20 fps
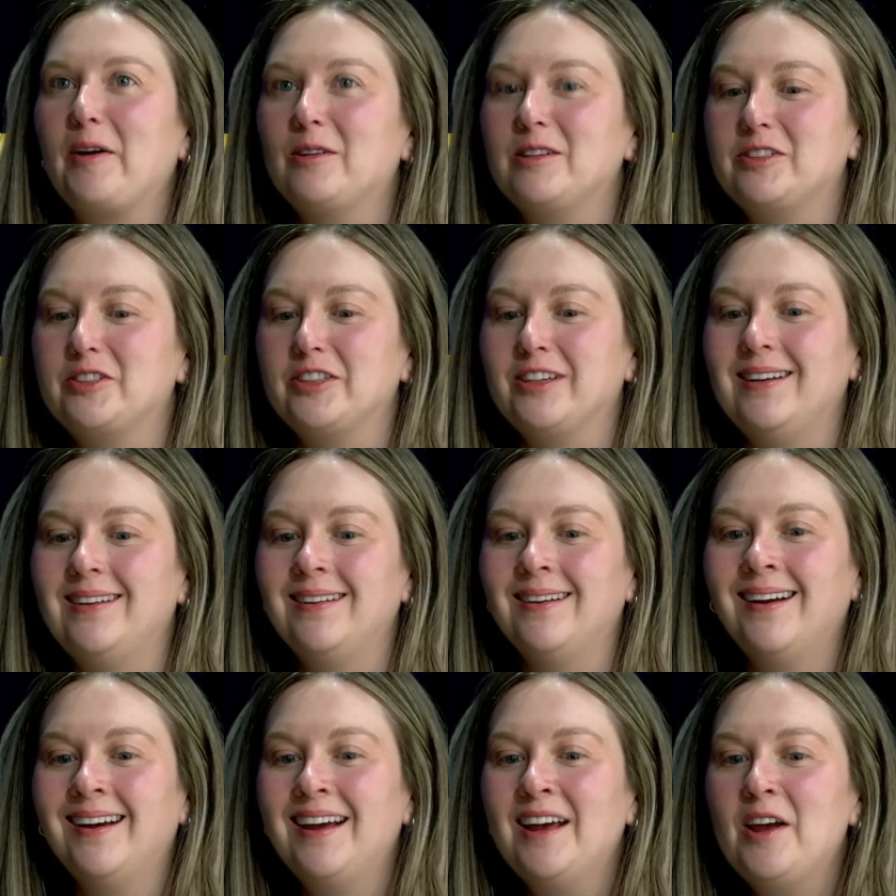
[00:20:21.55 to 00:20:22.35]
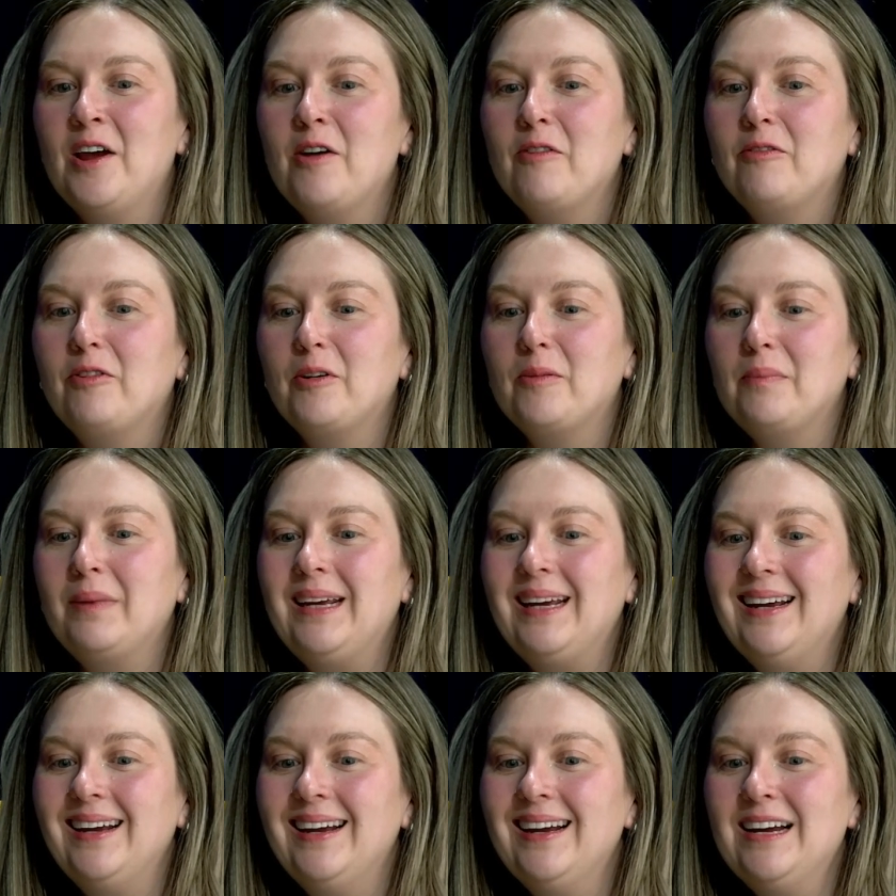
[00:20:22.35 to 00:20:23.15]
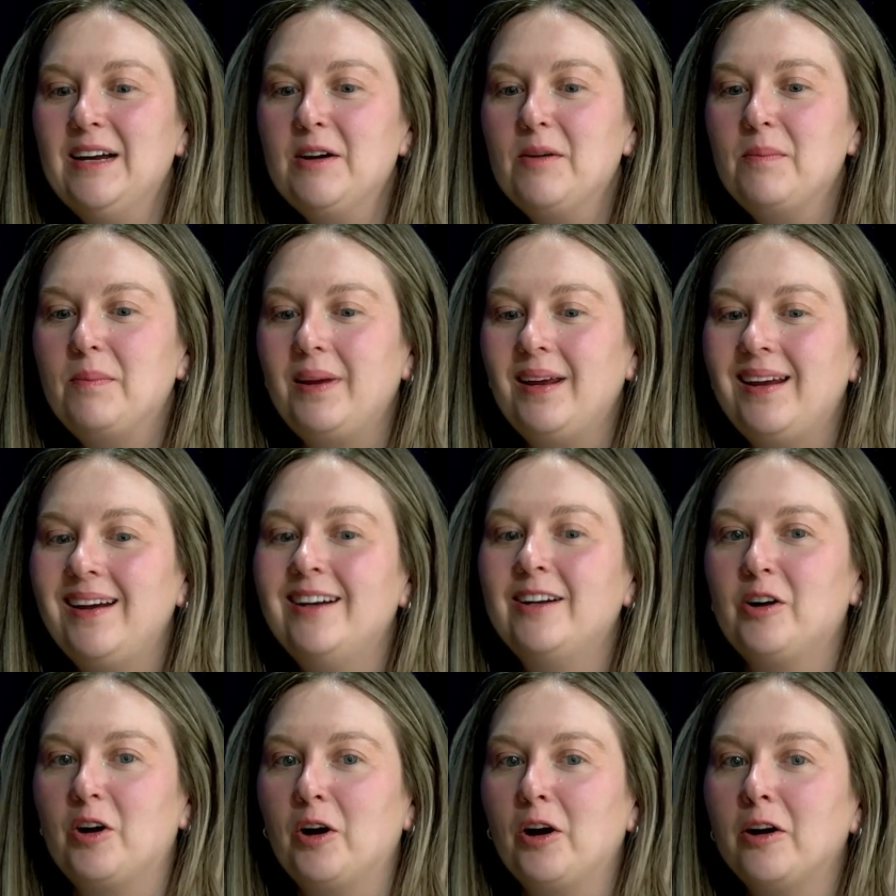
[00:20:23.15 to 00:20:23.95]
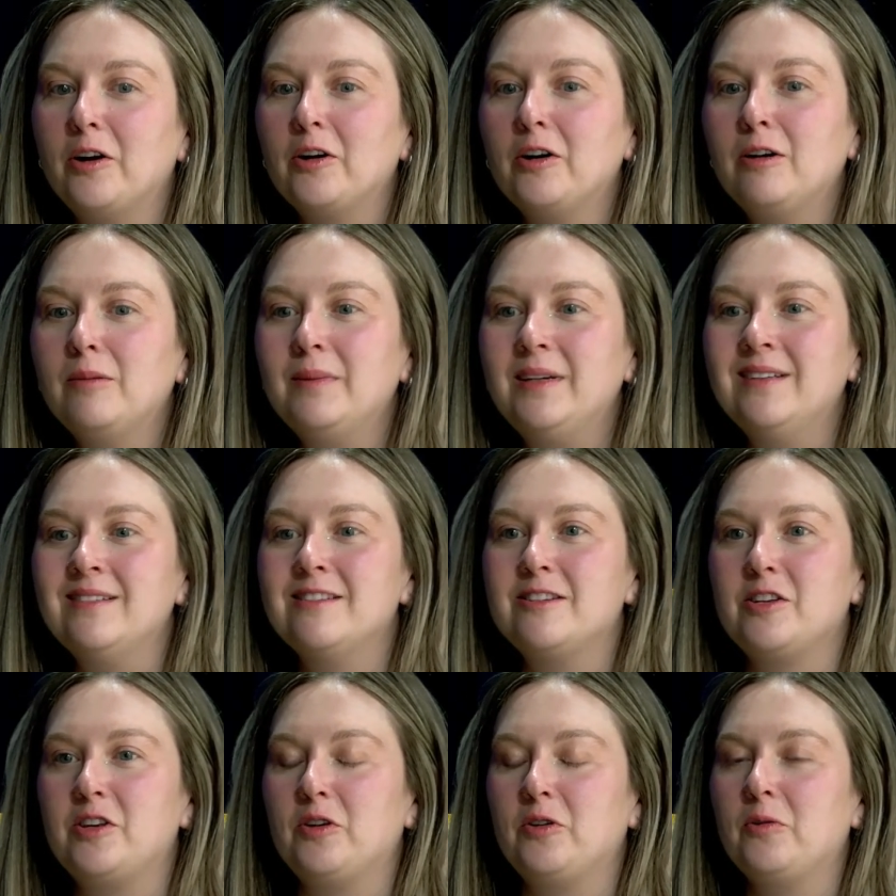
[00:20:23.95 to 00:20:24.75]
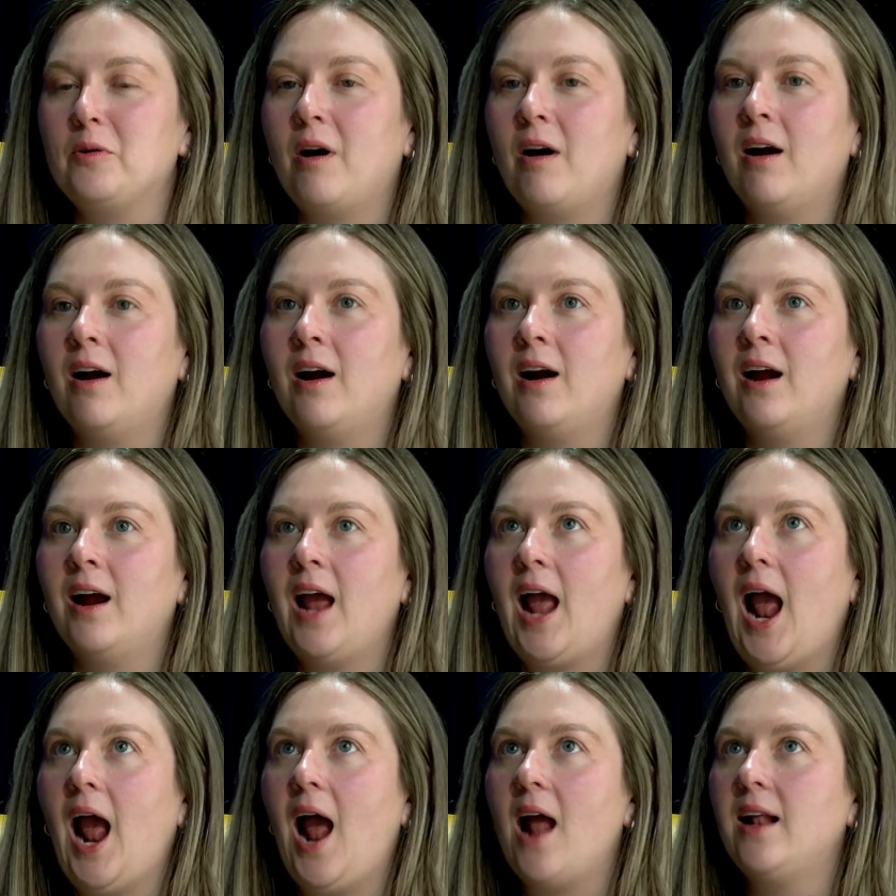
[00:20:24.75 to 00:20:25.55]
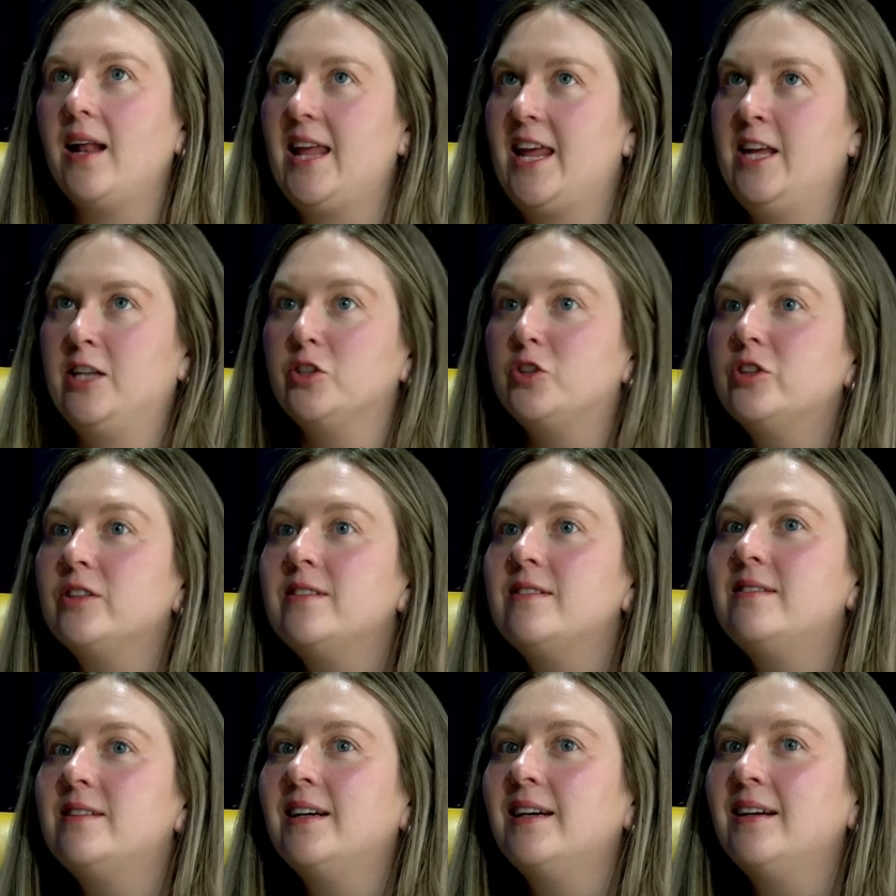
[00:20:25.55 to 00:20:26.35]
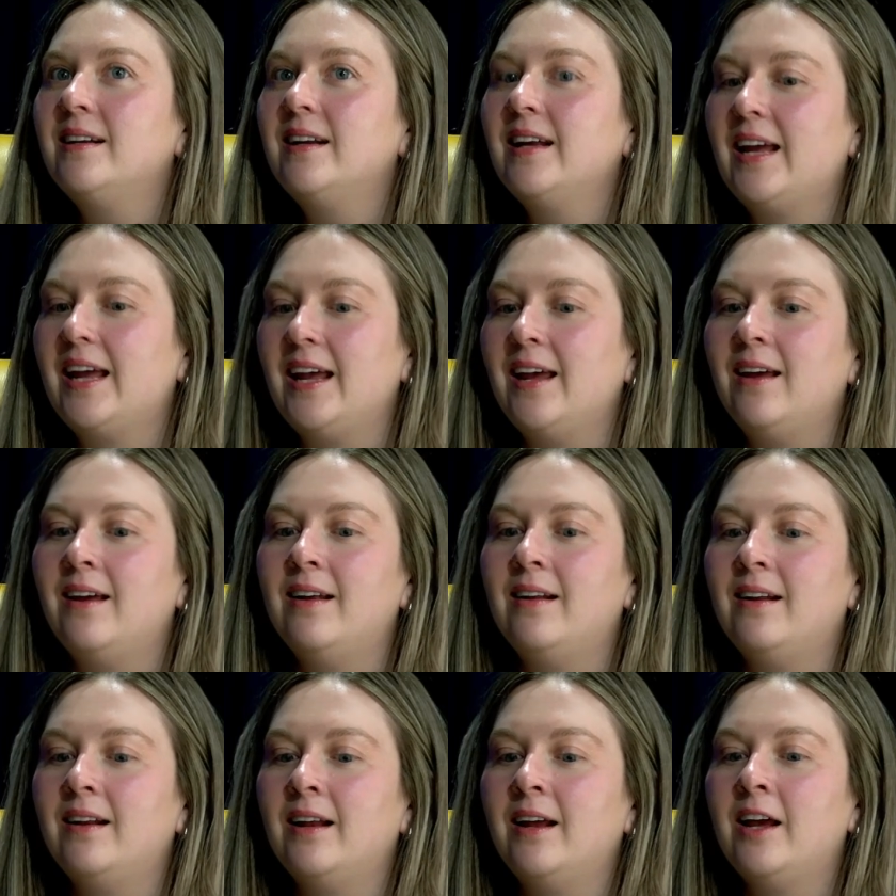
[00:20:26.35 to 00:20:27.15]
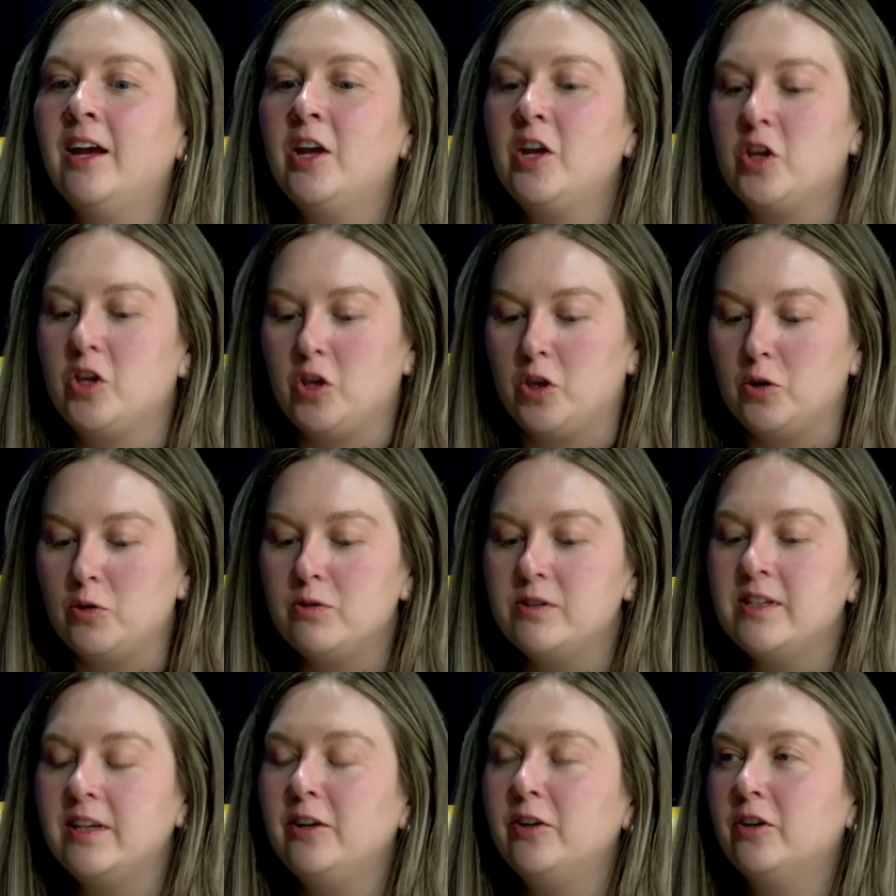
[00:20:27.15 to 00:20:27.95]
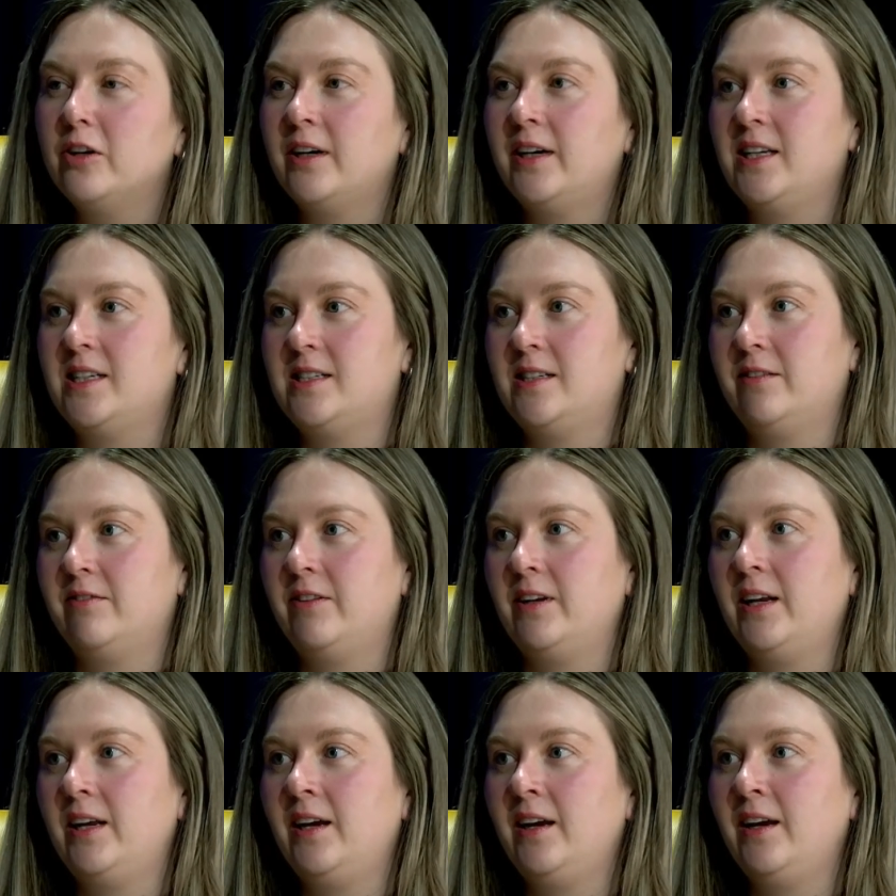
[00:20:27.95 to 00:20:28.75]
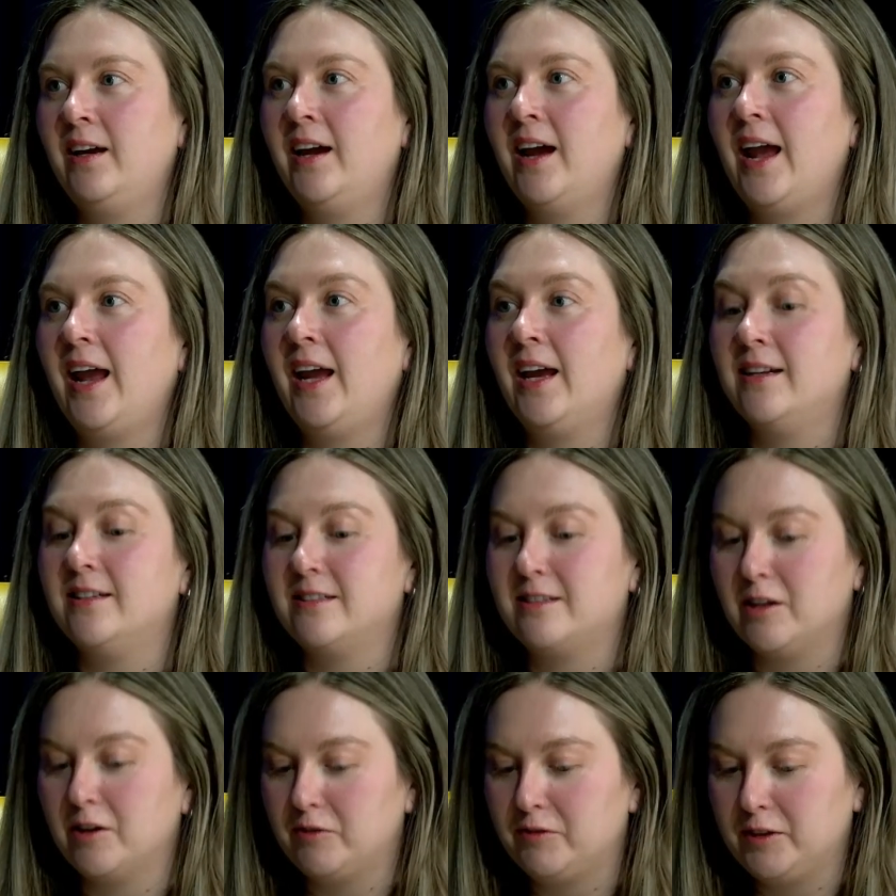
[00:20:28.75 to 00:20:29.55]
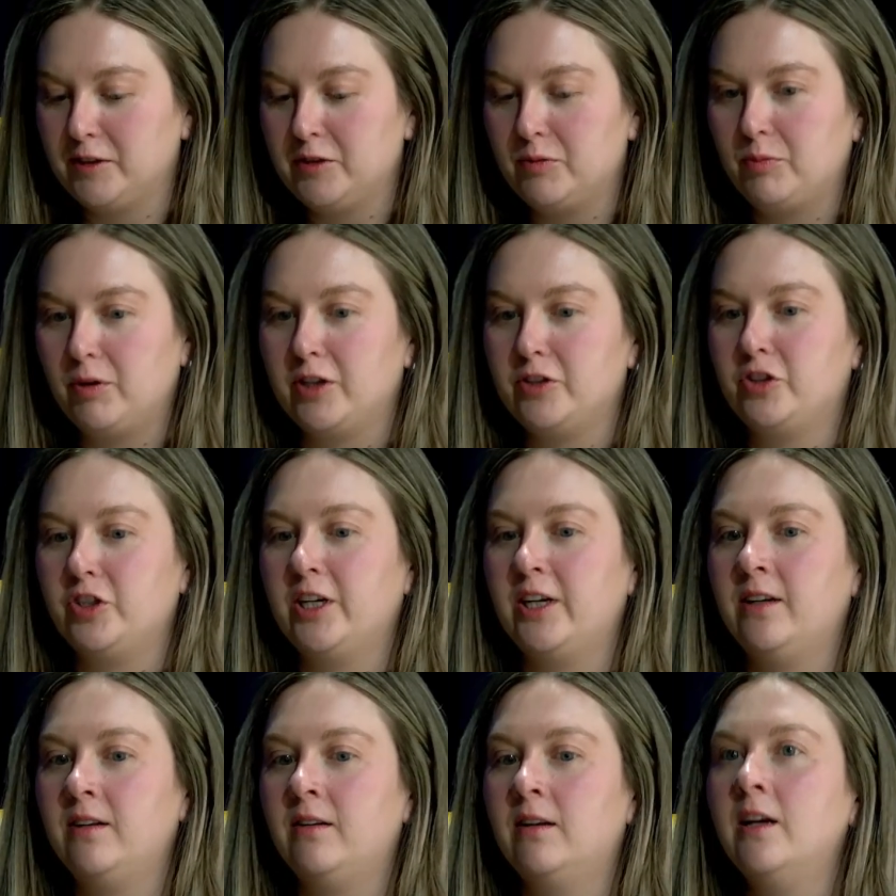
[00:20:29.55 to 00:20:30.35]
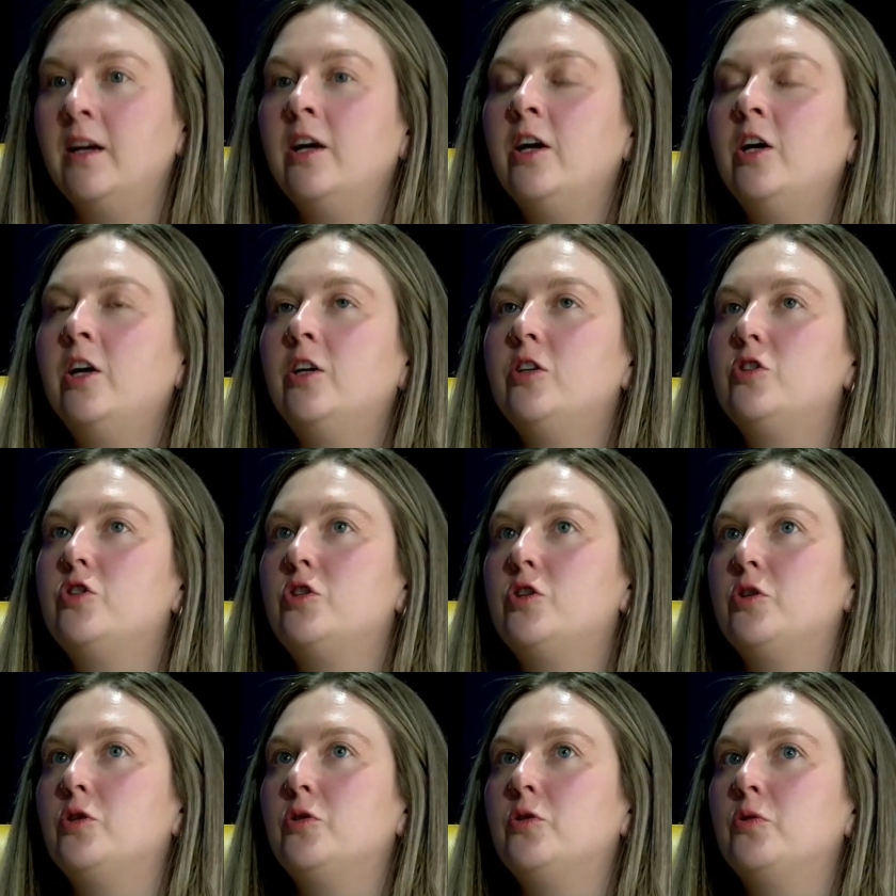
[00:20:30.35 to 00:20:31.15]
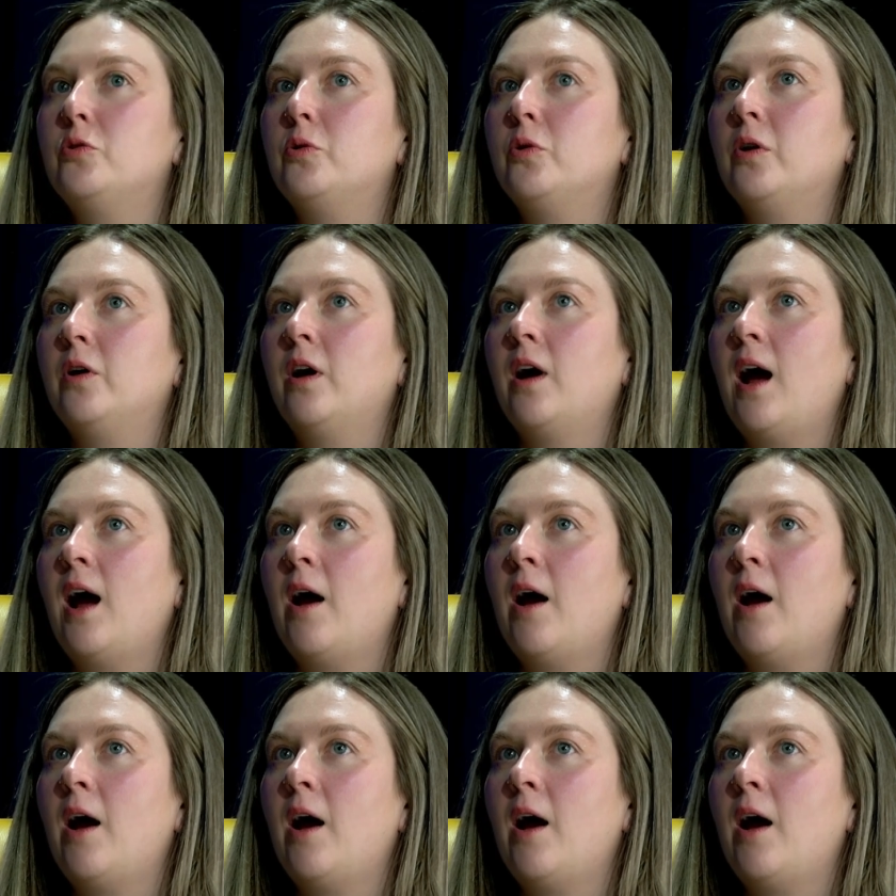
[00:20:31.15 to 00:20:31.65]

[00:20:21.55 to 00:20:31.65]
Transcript: question. For me, being an art girl means you are interested in using creativity and self-expression to